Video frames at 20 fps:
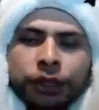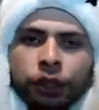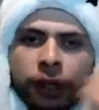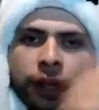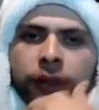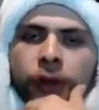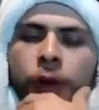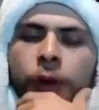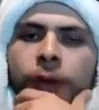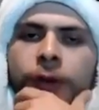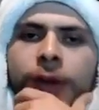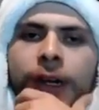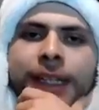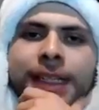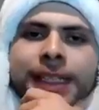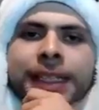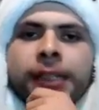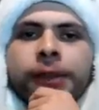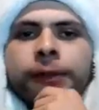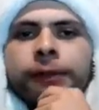trainer over at
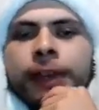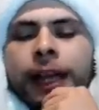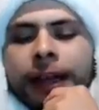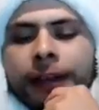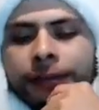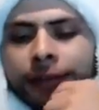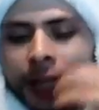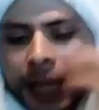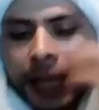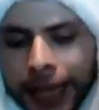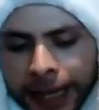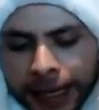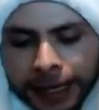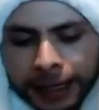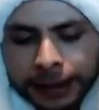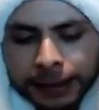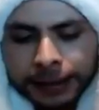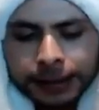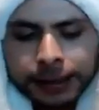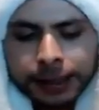Tier 5.
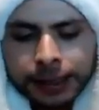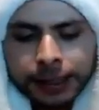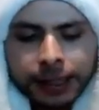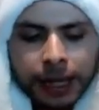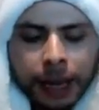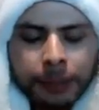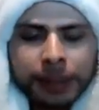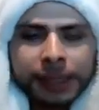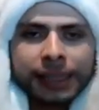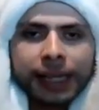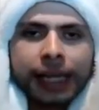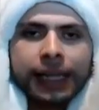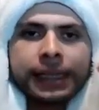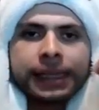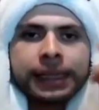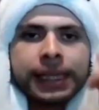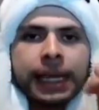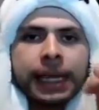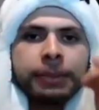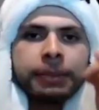And I'm excited
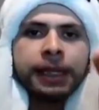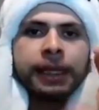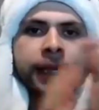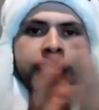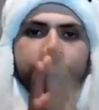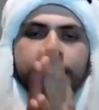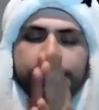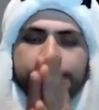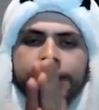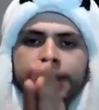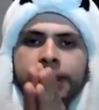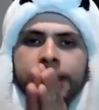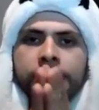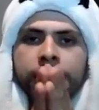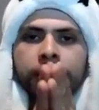today because